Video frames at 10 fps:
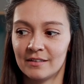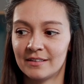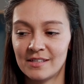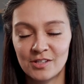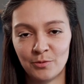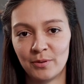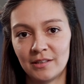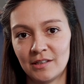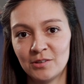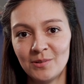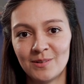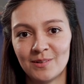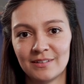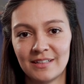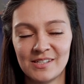this is really
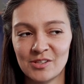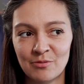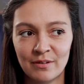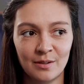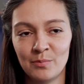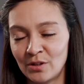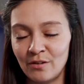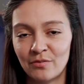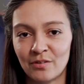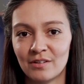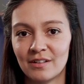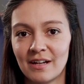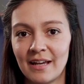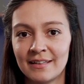cool, this is really beautiful.